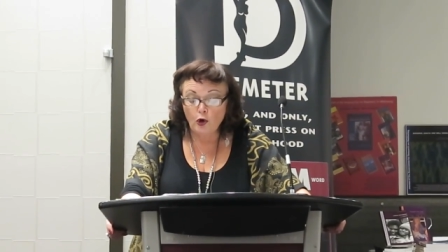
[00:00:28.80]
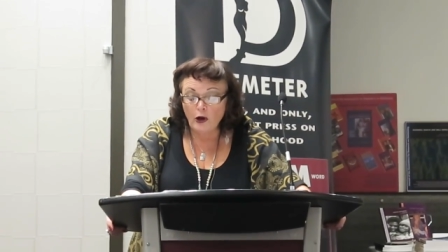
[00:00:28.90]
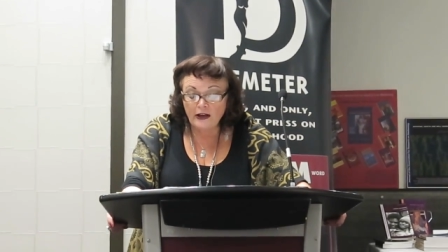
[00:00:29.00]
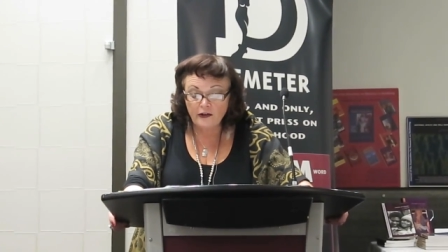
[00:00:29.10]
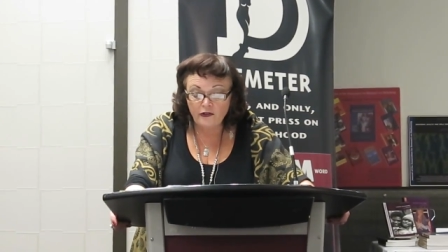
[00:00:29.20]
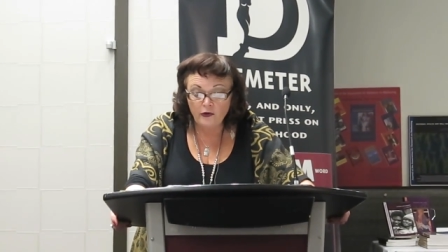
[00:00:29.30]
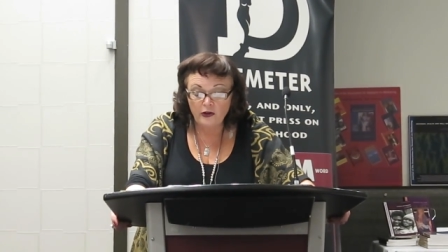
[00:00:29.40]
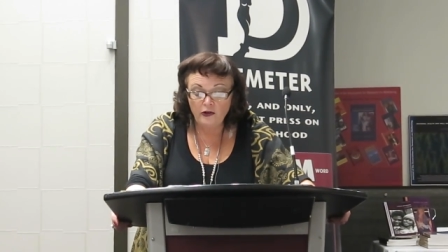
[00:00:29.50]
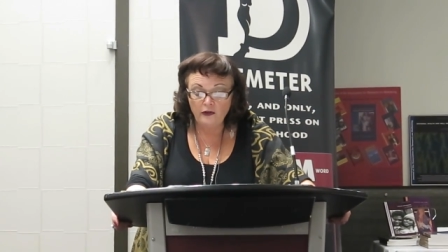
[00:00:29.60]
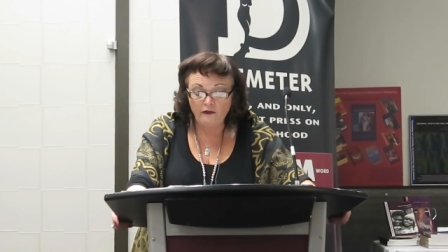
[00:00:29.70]
Critics
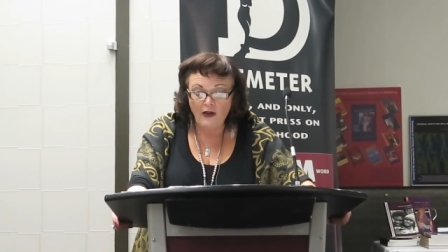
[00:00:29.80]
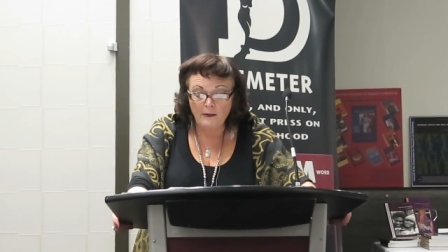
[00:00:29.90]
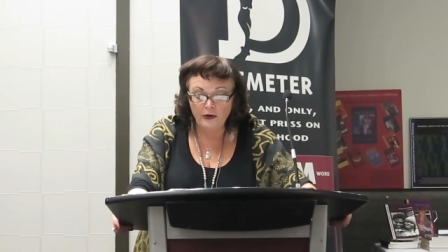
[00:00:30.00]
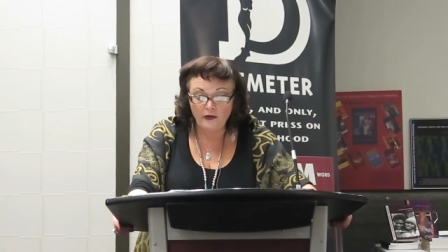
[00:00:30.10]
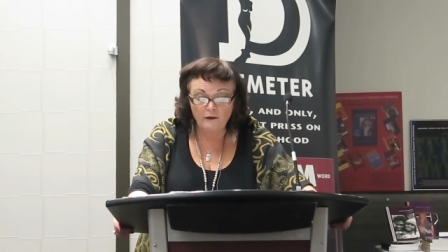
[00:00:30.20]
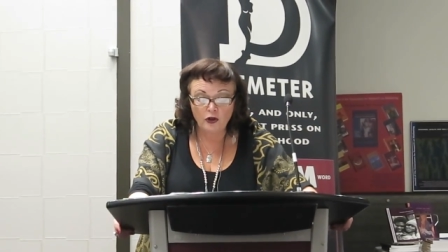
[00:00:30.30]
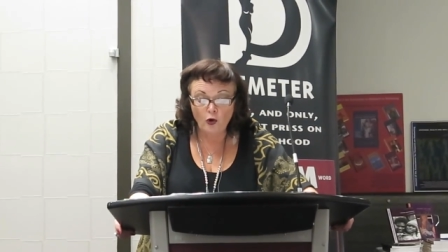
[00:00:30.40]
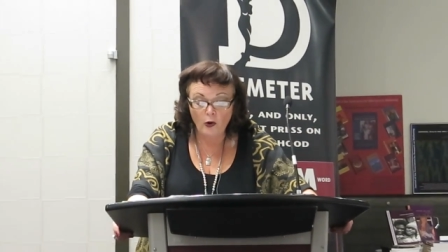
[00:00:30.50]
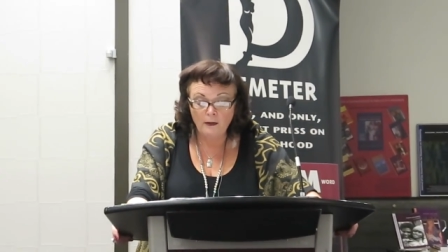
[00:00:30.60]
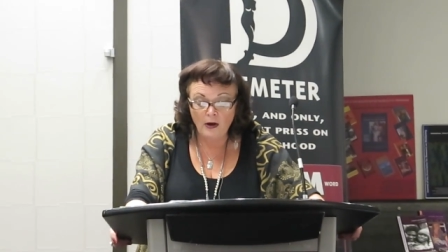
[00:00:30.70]
who accuse feminists of
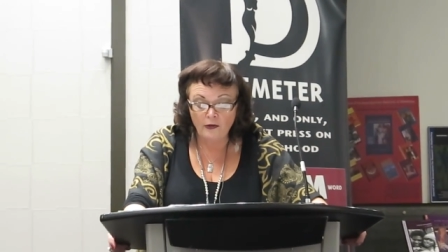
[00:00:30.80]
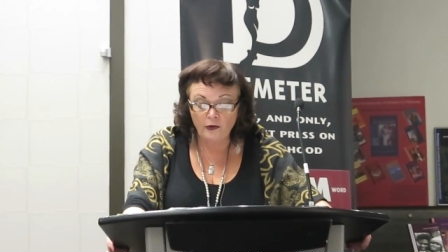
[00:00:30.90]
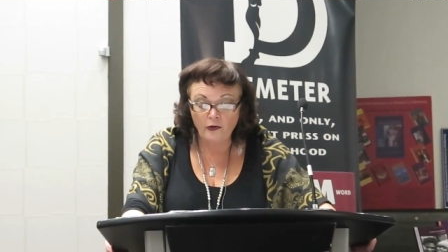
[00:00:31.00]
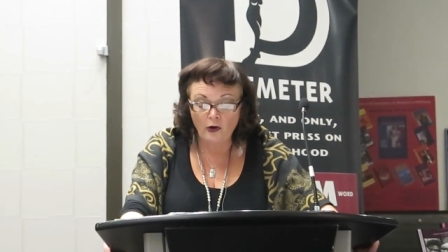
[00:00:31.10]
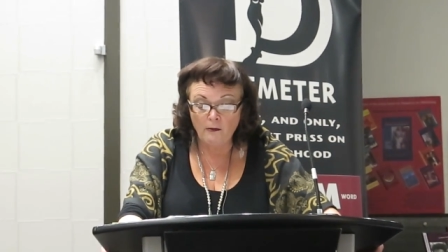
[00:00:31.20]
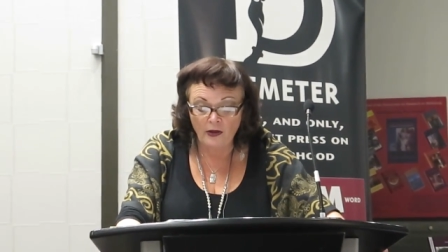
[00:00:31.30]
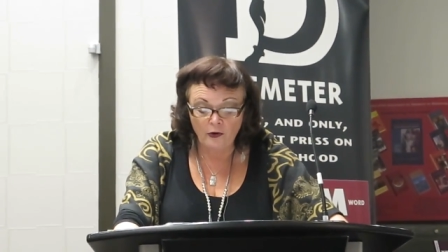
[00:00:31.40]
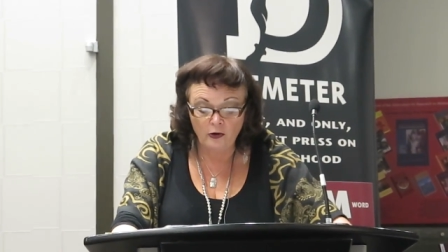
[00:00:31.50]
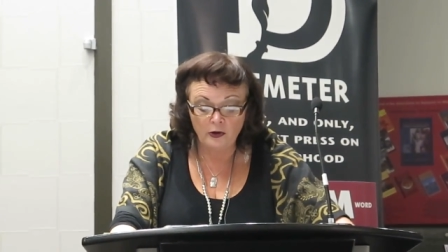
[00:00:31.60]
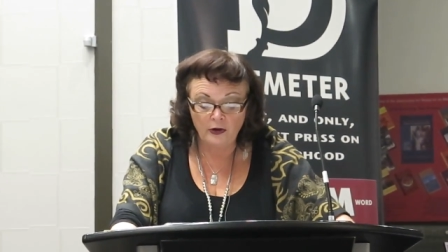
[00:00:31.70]
ignoring mothers or
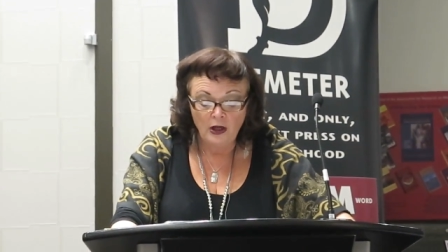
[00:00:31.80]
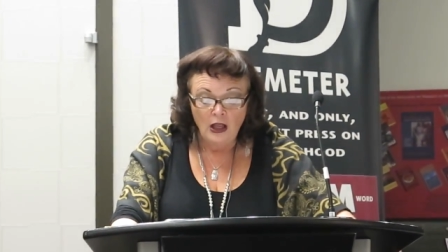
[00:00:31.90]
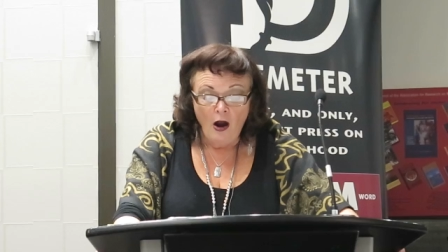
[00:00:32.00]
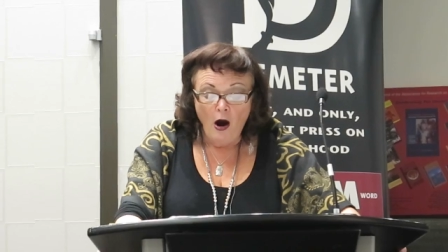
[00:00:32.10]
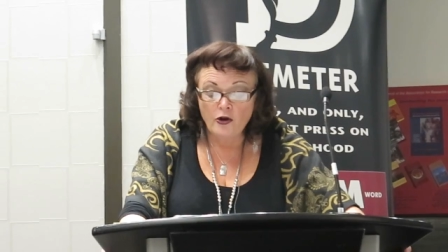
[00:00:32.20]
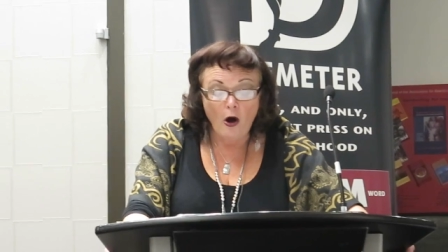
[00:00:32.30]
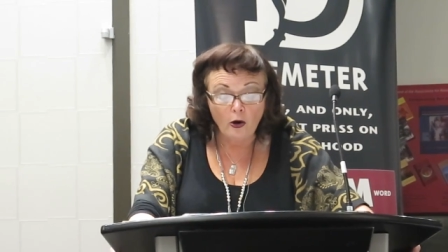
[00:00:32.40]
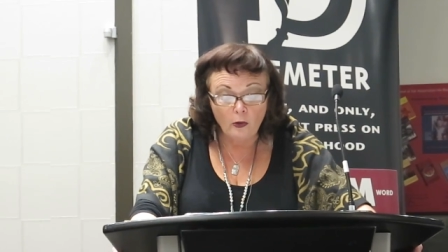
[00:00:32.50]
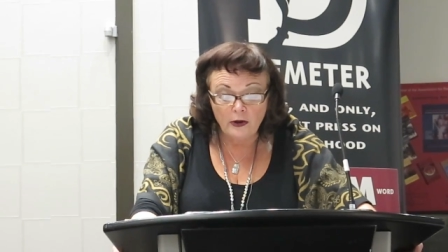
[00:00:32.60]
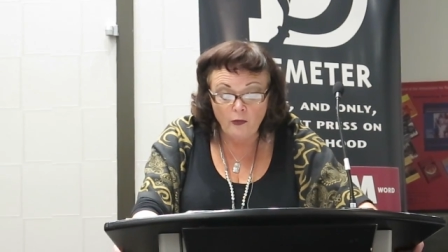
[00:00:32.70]
motherhood are
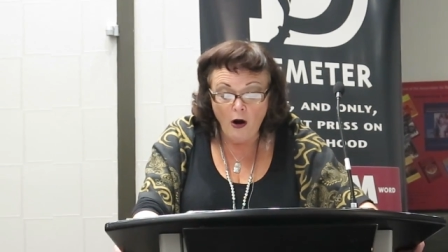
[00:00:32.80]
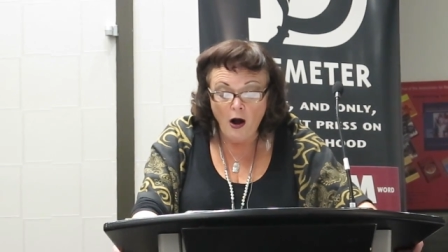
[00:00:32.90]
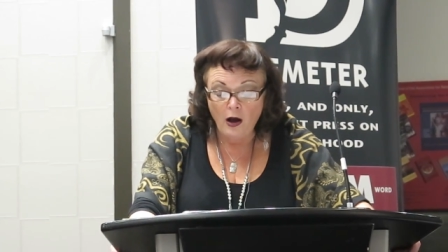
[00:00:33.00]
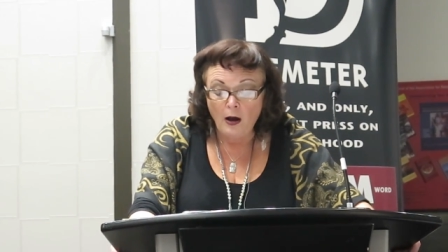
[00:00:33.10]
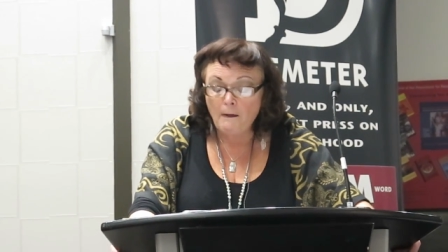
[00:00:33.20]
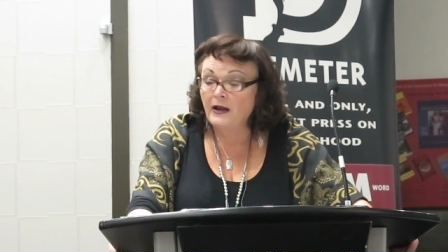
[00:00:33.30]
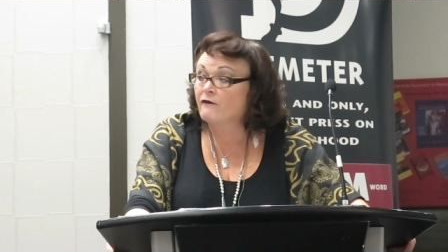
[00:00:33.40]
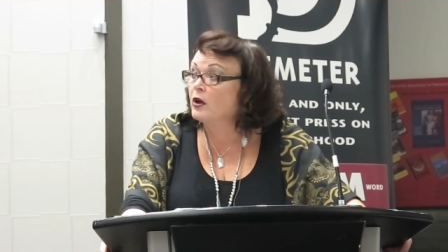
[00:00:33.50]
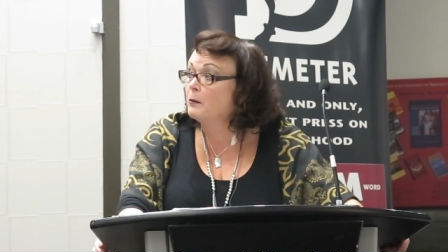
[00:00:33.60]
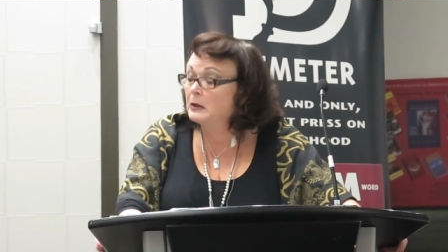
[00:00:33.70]
not only wrong, but
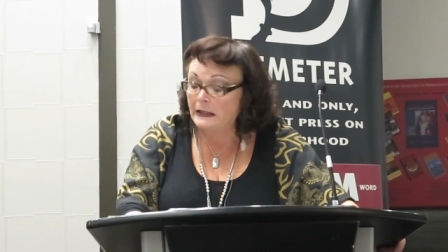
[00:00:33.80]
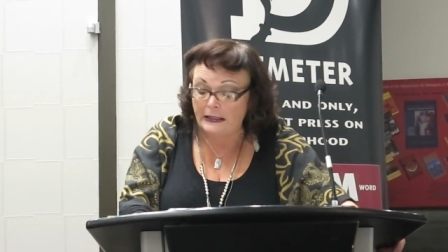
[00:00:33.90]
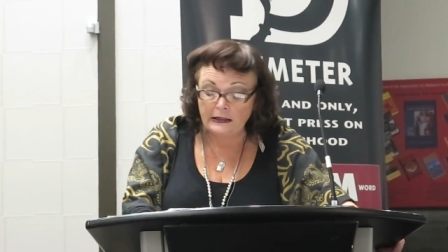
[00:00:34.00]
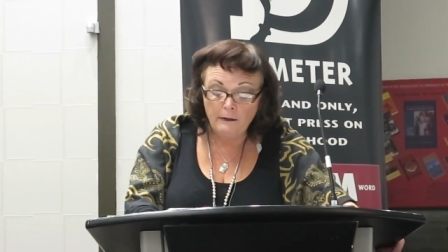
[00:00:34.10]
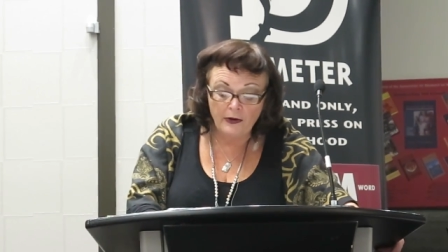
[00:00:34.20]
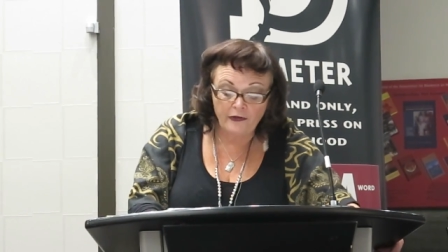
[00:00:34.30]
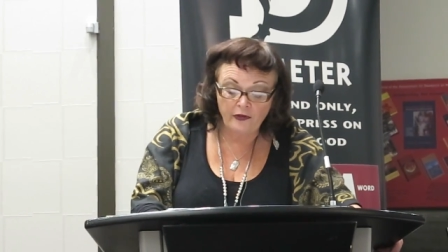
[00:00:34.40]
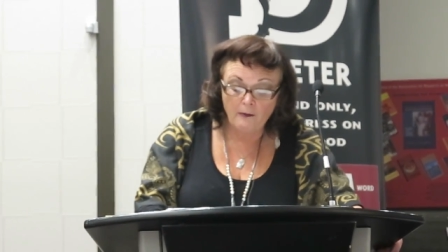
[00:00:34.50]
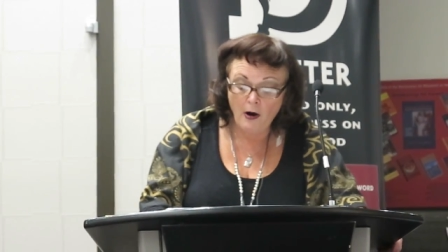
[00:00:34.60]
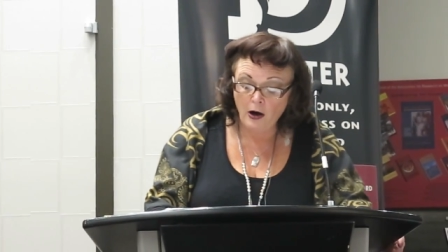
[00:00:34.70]
have completely
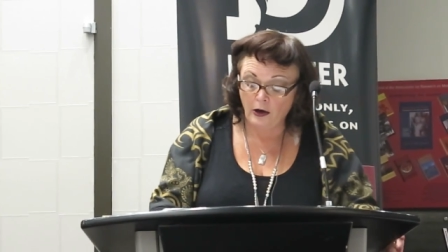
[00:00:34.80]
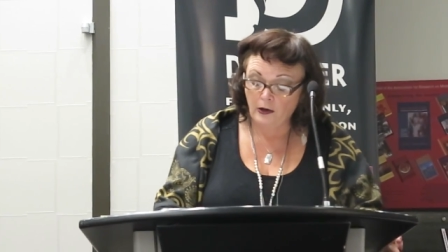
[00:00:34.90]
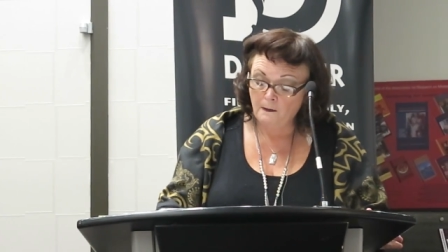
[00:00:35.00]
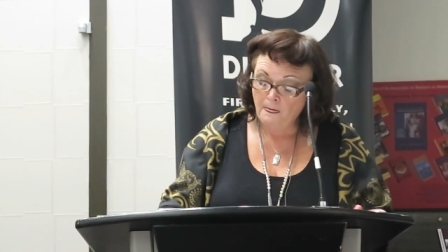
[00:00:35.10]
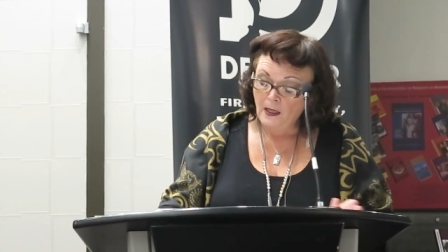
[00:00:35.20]
missed the mark.